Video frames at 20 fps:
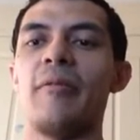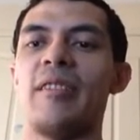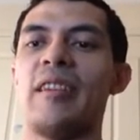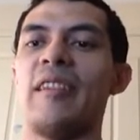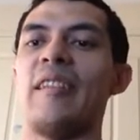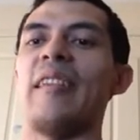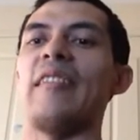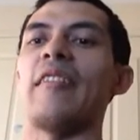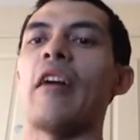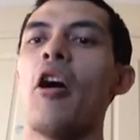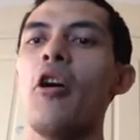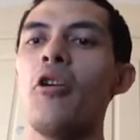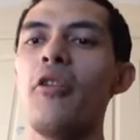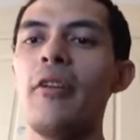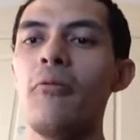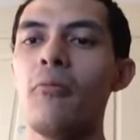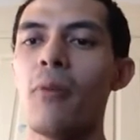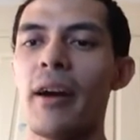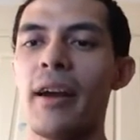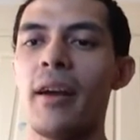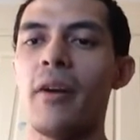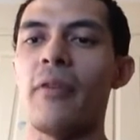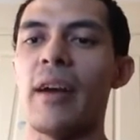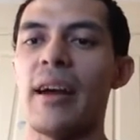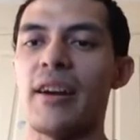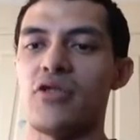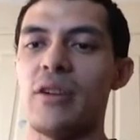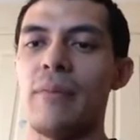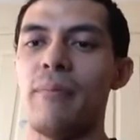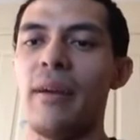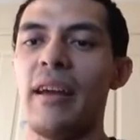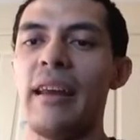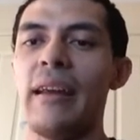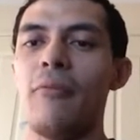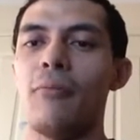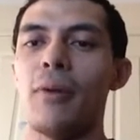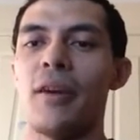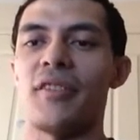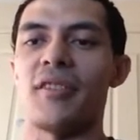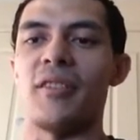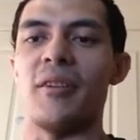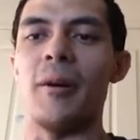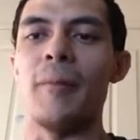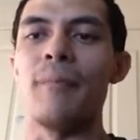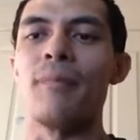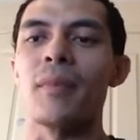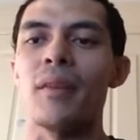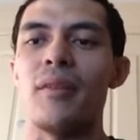which is his only way of actually beating Wesker.